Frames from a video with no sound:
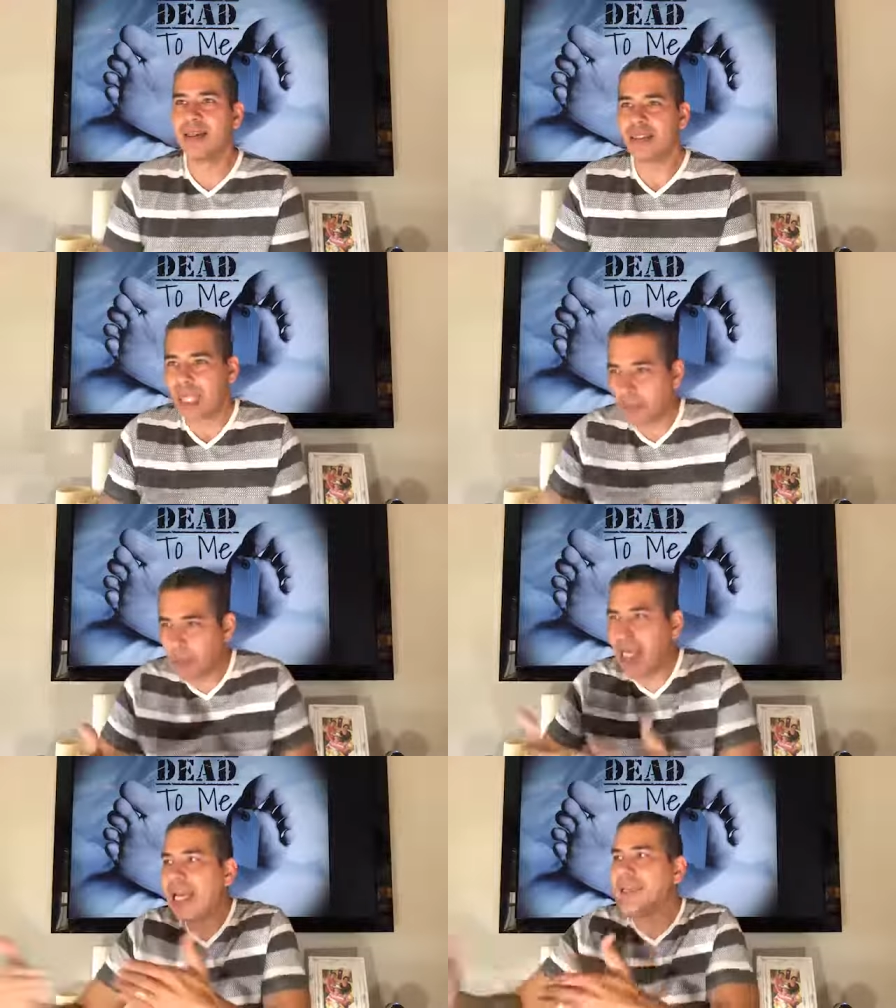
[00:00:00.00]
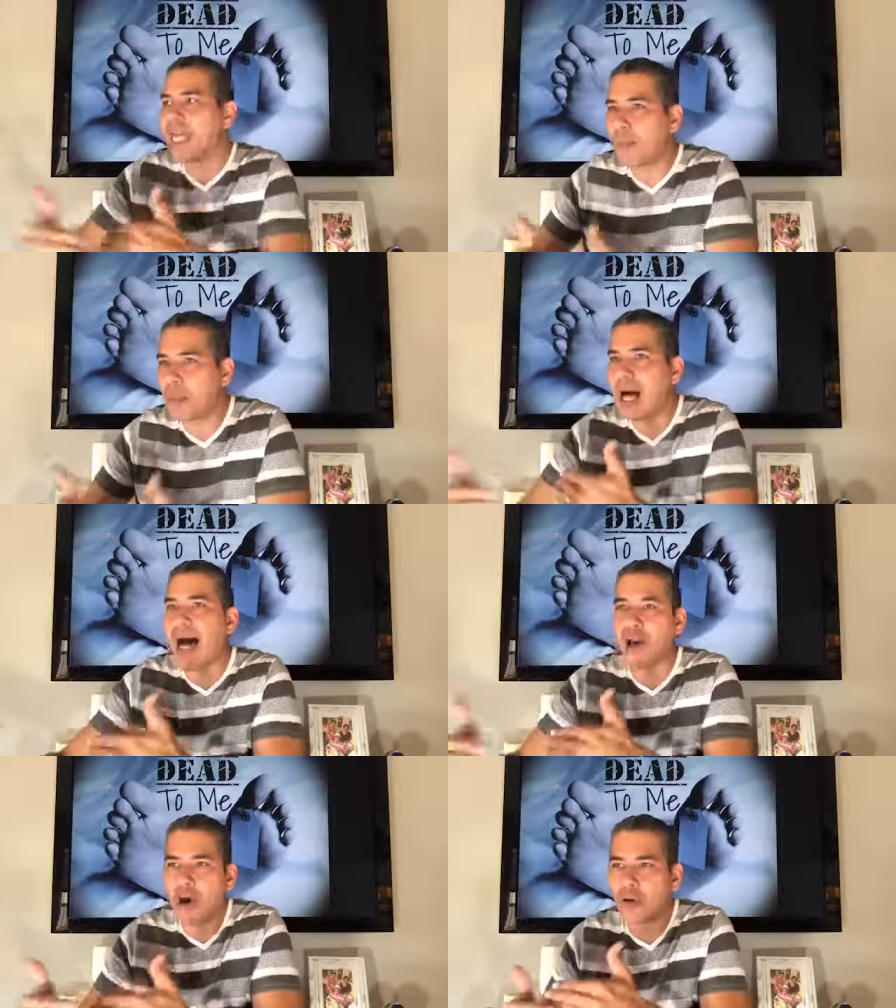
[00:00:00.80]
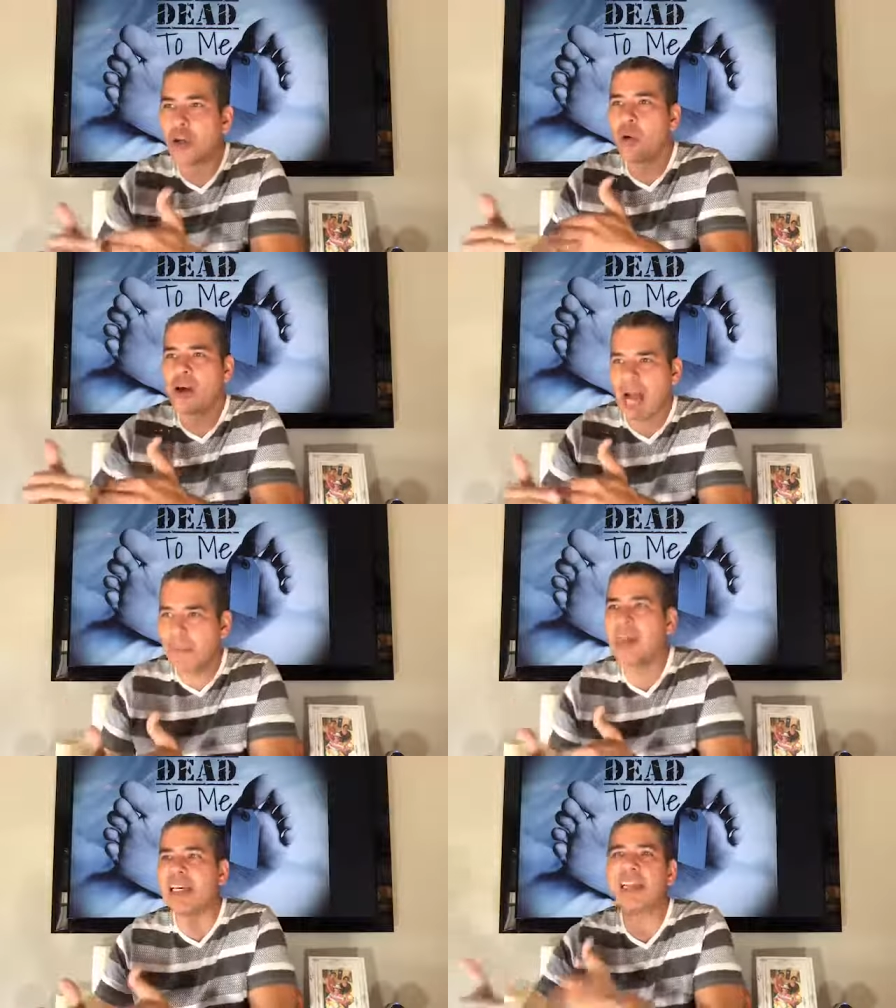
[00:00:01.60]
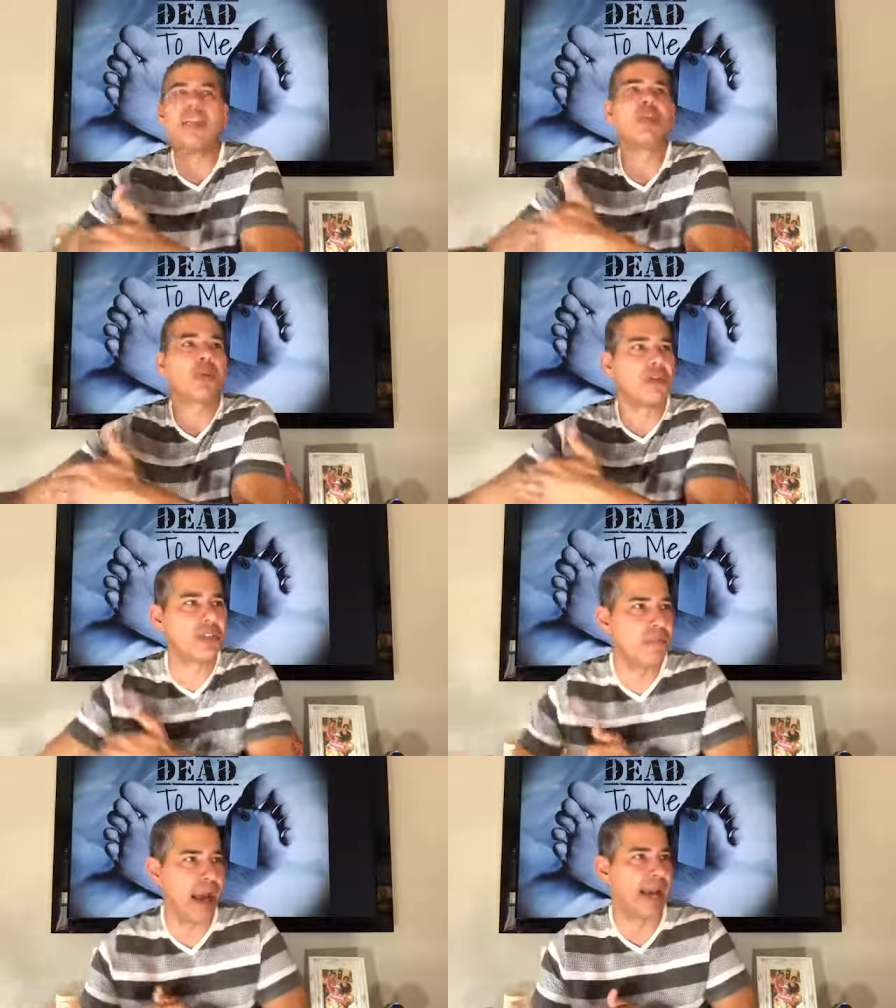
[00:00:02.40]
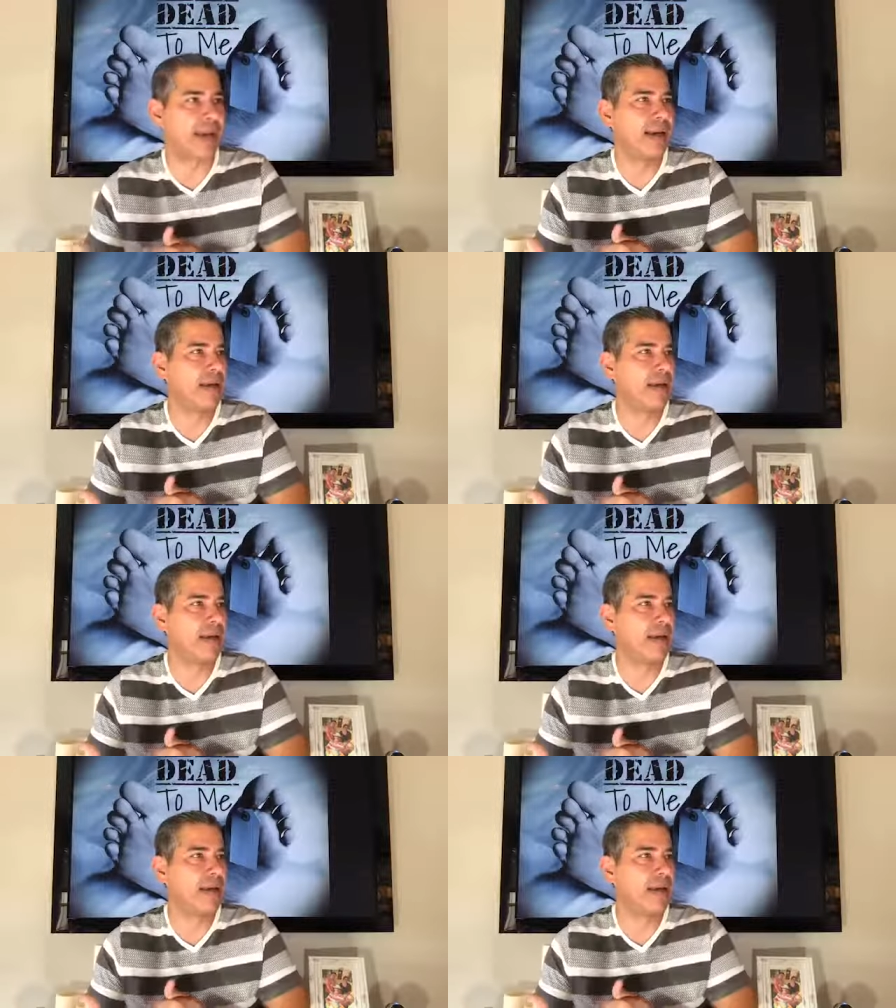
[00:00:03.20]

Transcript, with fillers: They plan, they plot, oh, you know what, I'm going to get this person back.